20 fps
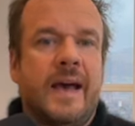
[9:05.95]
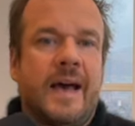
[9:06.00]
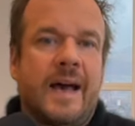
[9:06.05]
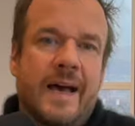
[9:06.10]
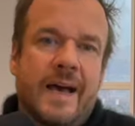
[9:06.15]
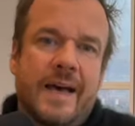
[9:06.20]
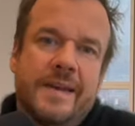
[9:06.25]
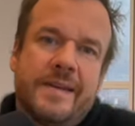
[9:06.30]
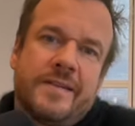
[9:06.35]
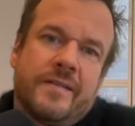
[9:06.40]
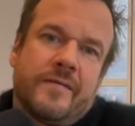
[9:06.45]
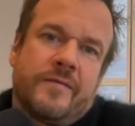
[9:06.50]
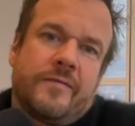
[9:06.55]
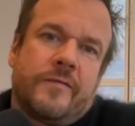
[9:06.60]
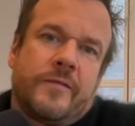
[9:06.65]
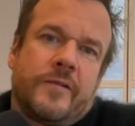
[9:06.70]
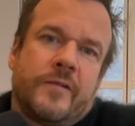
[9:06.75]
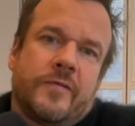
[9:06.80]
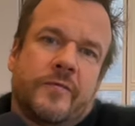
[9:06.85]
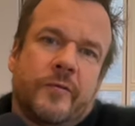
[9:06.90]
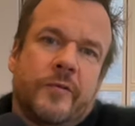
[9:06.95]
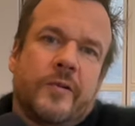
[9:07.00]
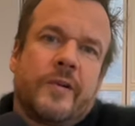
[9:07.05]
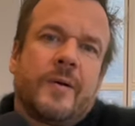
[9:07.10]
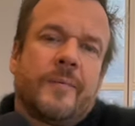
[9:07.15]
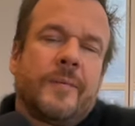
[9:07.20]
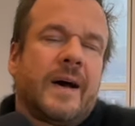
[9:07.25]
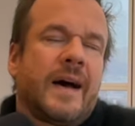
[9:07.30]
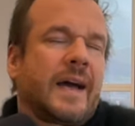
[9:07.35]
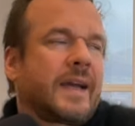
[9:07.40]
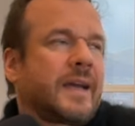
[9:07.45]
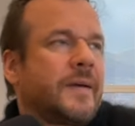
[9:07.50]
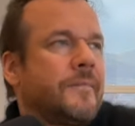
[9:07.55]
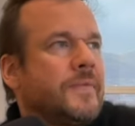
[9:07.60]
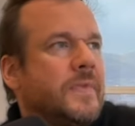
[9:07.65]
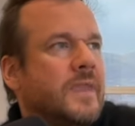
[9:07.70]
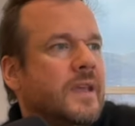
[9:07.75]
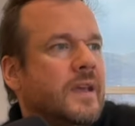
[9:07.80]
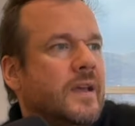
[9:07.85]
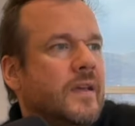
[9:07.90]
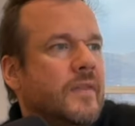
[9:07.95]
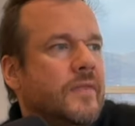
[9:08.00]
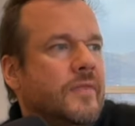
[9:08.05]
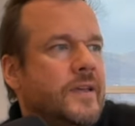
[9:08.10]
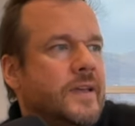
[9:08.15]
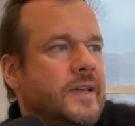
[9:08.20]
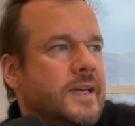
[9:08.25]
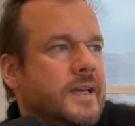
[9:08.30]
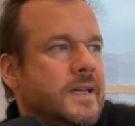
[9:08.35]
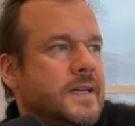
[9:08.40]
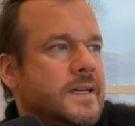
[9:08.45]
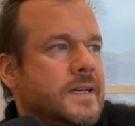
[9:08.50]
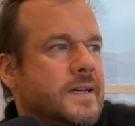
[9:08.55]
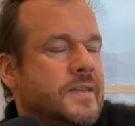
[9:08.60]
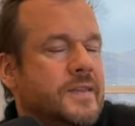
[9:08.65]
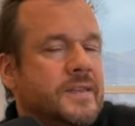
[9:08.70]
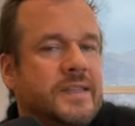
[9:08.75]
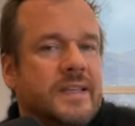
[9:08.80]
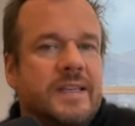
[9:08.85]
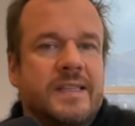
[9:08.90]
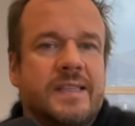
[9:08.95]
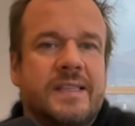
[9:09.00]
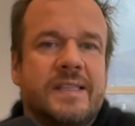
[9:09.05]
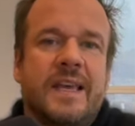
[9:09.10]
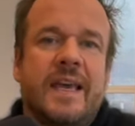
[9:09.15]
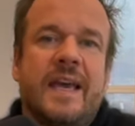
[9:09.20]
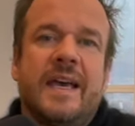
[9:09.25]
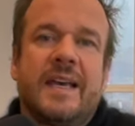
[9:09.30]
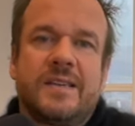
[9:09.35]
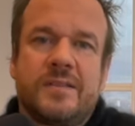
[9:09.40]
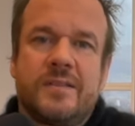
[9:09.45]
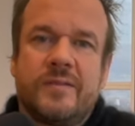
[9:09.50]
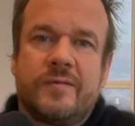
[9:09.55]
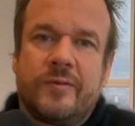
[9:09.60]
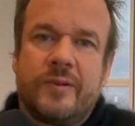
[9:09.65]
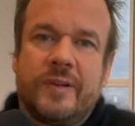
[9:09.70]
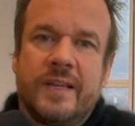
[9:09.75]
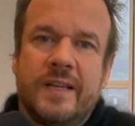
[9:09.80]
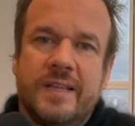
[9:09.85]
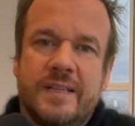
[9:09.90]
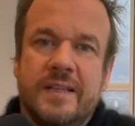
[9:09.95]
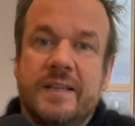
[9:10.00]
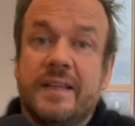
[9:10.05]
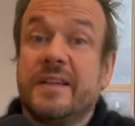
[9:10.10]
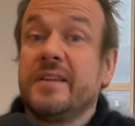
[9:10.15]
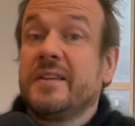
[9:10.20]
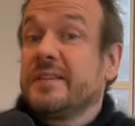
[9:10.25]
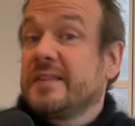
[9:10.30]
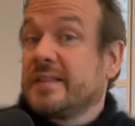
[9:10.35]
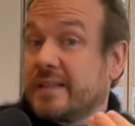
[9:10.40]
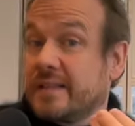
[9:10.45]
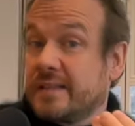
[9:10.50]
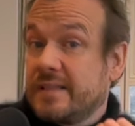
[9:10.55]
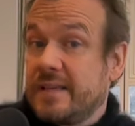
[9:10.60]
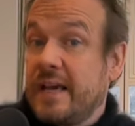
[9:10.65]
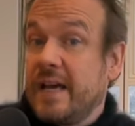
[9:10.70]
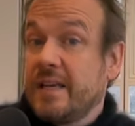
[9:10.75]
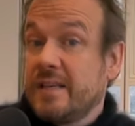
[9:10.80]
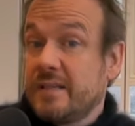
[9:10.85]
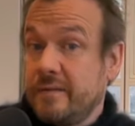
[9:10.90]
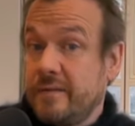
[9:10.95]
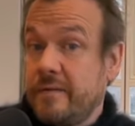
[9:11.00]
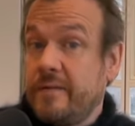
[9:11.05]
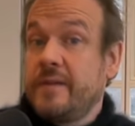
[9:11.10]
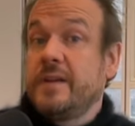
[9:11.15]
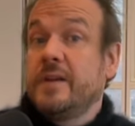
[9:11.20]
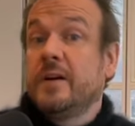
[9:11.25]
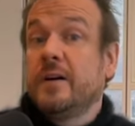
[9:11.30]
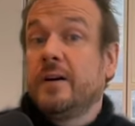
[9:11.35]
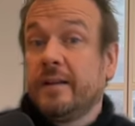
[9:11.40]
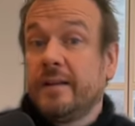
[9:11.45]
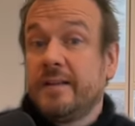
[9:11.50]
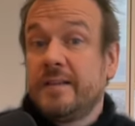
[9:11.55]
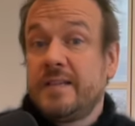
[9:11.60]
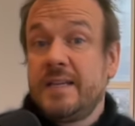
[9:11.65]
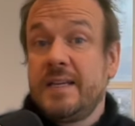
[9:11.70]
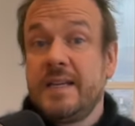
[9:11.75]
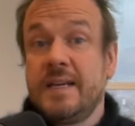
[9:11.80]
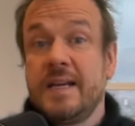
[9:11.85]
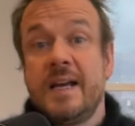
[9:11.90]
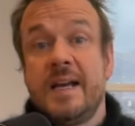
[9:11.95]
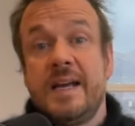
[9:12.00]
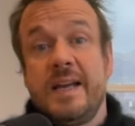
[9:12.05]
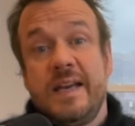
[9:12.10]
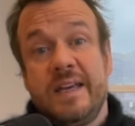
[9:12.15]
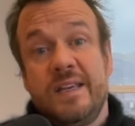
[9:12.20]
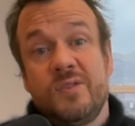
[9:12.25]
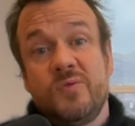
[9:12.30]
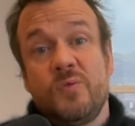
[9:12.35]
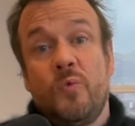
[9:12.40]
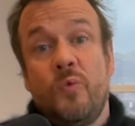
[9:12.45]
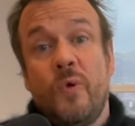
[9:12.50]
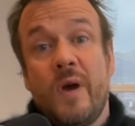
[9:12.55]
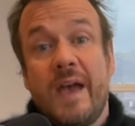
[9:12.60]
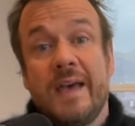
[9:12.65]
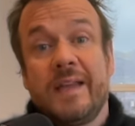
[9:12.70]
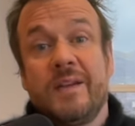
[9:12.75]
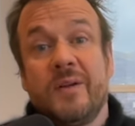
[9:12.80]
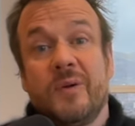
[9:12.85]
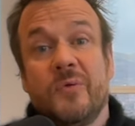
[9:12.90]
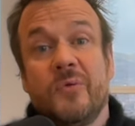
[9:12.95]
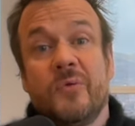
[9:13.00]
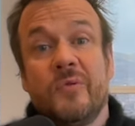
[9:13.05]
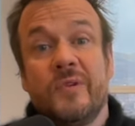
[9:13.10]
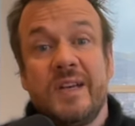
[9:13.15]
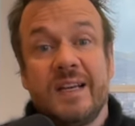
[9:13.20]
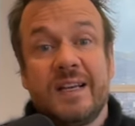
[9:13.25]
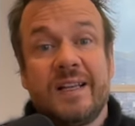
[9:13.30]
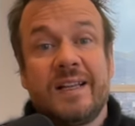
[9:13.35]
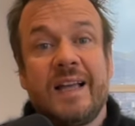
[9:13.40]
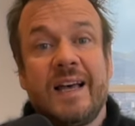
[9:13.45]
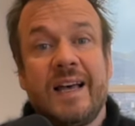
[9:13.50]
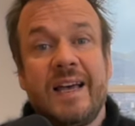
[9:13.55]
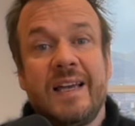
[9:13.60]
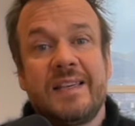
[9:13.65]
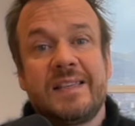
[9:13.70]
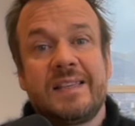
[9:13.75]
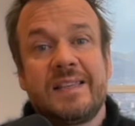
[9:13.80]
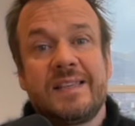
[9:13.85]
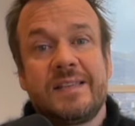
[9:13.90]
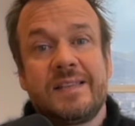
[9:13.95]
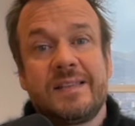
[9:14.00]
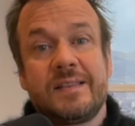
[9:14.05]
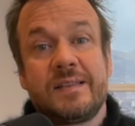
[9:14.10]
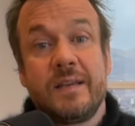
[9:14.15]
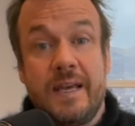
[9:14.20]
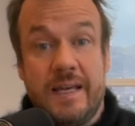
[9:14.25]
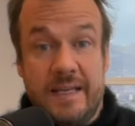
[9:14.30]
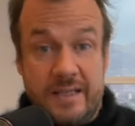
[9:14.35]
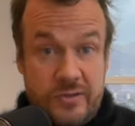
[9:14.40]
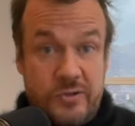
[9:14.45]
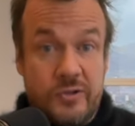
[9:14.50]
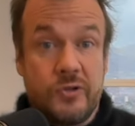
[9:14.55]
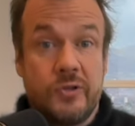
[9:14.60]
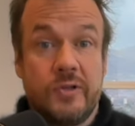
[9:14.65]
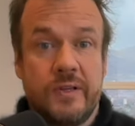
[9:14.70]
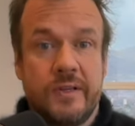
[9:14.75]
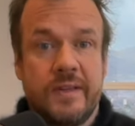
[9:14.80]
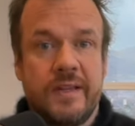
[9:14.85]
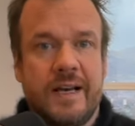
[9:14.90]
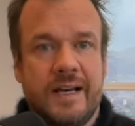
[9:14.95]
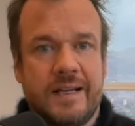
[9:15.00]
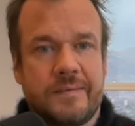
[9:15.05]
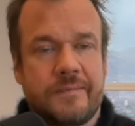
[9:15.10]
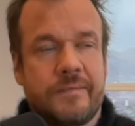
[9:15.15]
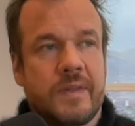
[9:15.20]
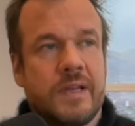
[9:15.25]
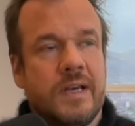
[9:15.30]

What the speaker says: And for Feuerbach, the success of religion and the success of theology is when it realizes it's doing that.